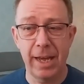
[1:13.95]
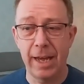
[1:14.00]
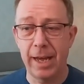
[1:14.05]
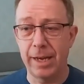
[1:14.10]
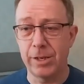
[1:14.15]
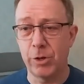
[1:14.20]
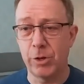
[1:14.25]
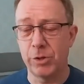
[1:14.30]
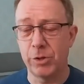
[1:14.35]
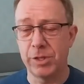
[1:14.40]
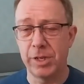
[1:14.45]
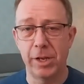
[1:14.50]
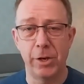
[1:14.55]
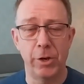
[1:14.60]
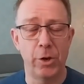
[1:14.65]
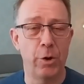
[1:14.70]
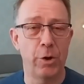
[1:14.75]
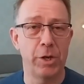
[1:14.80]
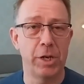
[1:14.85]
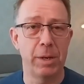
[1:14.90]
I got
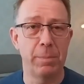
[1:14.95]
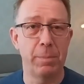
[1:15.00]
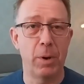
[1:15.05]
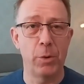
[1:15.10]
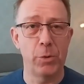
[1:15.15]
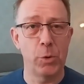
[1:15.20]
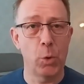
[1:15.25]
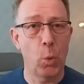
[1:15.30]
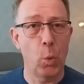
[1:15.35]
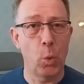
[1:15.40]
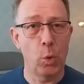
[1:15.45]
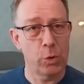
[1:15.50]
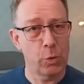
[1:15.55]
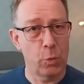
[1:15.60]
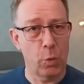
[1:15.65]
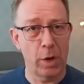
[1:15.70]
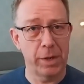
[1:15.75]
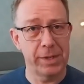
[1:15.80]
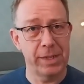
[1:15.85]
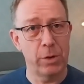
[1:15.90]
annoyed about all
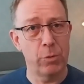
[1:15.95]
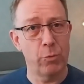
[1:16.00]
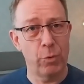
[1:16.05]
quality and